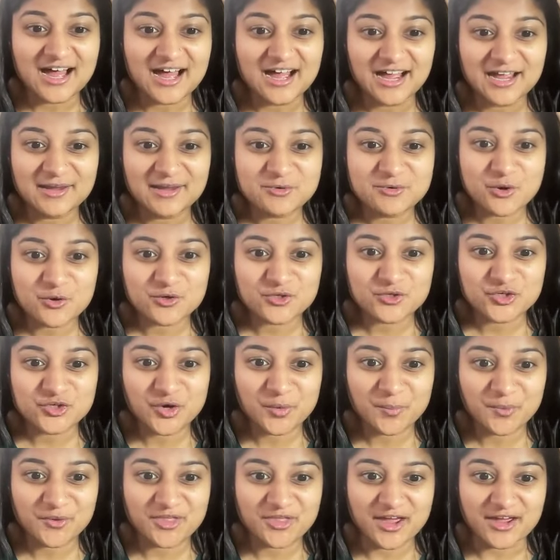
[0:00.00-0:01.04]
I'm
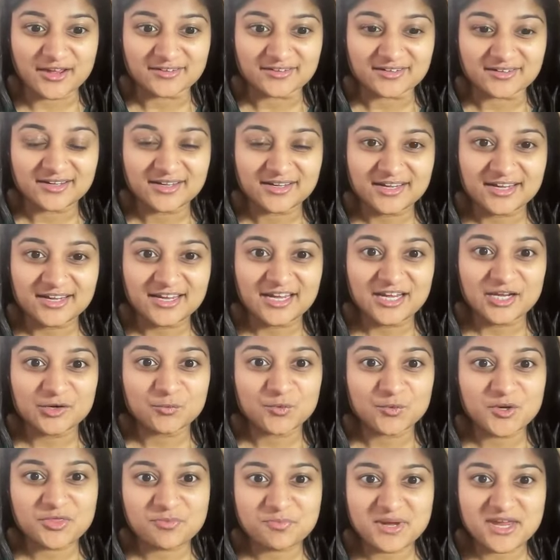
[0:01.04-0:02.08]
Yogashri Pradhan,
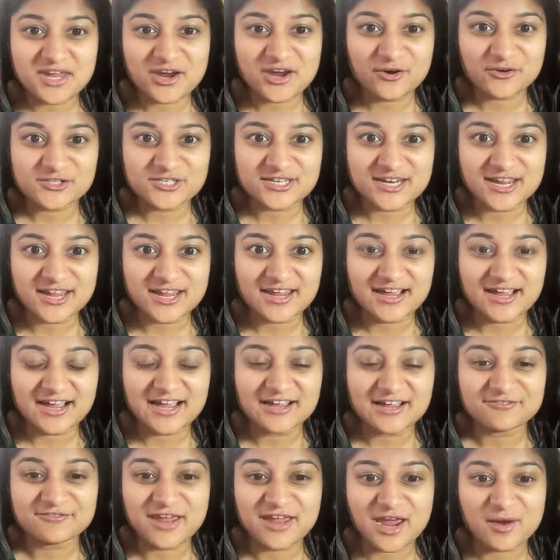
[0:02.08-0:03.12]
and with me here today,
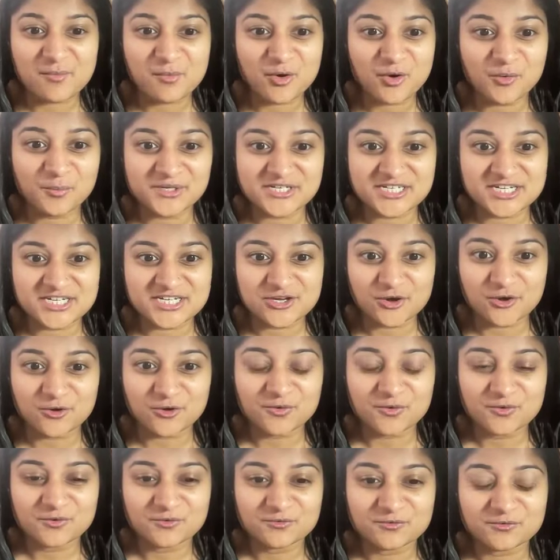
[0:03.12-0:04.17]
I have Gabriel
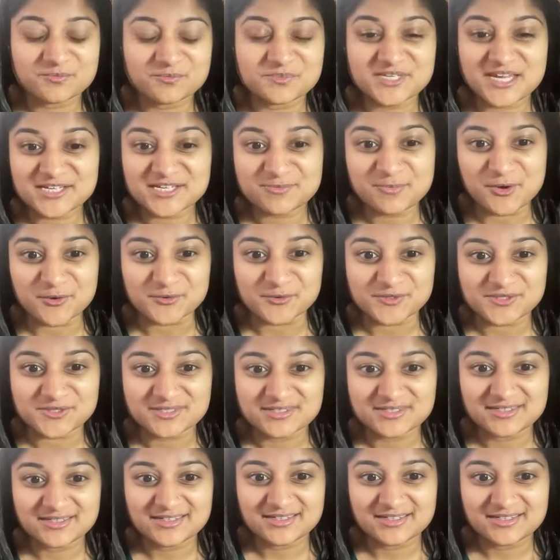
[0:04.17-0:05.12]
Pedigo from Seismos.